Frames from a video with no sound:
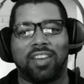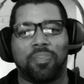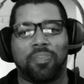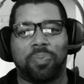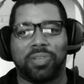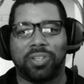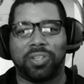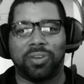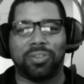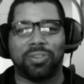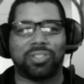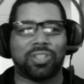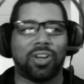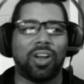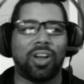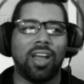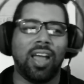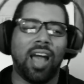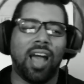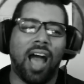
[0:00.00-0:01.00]

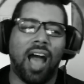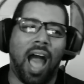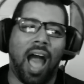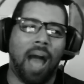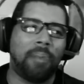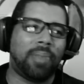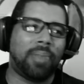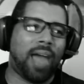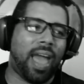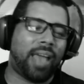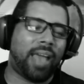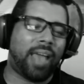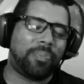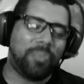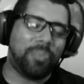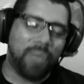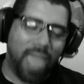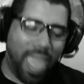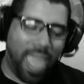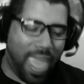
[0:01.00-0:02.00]
producer. I'm like,
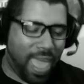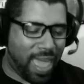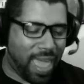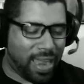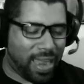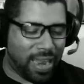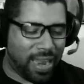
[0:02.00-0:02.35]
man,